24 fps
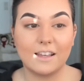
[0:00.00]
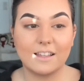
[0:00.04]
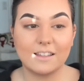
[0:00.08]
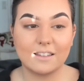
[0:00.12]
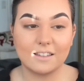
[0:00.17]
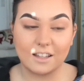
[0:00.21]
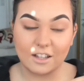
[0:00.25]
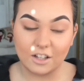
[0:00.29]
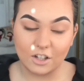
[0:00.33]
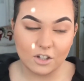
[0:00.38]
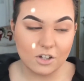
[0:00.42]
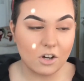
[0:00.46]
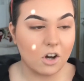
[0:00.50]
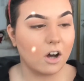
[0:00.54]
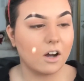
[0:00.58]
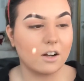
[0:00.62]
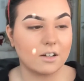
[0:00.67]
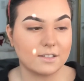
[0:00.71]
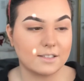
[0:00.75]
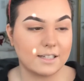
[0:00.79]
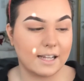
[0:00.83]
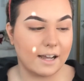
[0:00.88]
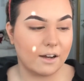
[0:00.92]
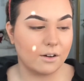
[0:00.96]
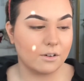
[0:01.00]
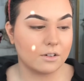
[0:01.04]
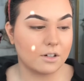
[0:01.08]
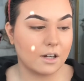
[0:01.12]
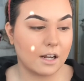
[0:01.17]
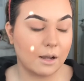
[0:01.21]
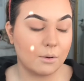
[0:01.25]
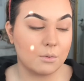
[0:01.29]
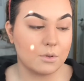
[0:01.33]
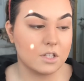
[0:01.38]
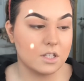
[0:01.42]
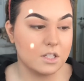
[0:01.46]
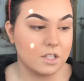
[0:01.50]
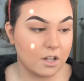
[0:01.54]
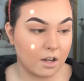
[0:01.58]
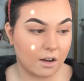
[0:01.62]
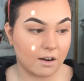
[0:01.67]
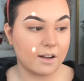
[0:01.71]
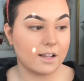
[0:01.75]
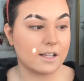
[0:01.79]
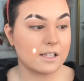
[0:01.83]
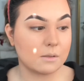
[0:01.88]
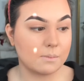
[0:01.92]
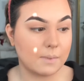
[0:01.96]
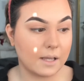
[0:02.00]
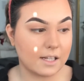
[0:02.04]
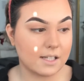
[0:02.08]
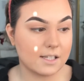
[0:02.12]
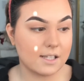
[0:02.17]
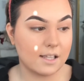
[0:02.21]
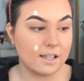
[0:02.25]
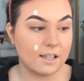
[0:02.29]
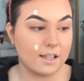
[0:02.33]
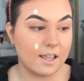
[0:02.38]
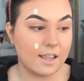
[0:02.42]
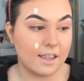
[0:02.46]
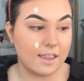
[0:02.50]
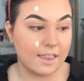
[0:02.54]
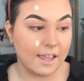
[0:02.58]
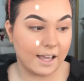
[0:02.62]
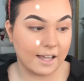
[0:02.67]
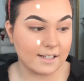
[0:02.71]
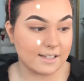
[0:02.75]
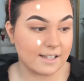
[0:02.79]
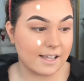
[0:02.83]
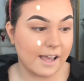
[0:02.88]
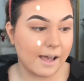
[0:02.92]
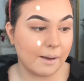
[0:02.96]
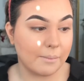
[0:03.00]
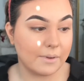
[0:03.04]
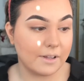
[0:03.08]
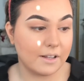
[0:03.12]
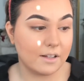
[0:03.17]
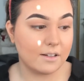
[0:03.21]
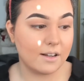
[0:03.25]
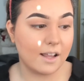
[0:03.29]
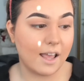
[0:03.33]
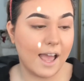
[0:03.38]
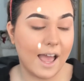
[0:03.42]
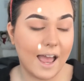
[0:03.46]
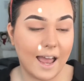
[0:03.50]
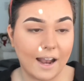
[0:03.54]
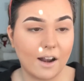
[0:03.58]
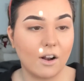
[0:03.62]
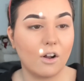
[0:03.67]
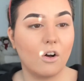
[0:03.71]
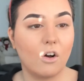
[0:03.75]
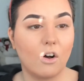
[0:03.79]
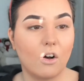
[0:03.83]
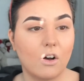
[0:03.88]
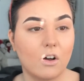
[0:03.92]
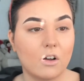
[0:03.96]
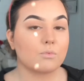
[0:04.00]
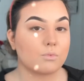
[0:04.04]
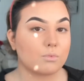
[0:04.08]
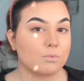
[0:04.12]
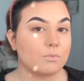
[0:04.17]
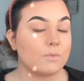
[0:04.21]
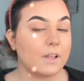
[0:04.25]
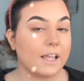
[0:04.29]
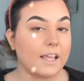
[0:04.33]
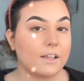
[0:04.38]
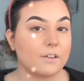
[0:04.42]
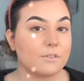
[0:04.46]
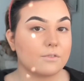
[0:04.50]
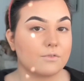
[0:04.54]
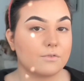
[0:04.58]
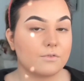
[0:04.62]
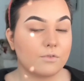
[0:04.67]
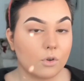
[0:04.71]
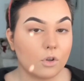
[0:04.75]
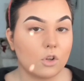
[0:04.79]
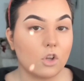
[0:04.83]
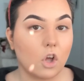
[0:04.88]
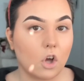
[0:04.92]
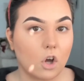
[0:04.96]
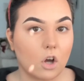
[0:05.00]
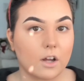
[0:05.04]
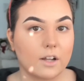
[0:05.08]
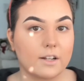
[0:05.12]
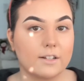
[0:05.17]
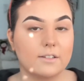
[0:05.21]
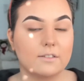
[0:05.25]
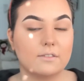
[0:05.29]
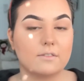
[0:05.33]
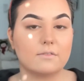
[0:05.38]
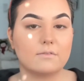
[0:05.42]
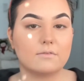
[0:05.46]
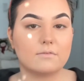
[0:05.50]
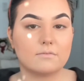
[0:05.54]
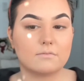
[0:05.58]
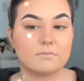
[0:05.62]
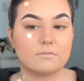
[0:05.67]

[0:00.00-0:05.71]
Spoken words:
like conked out. I was not expecting that to happen at all. Like full on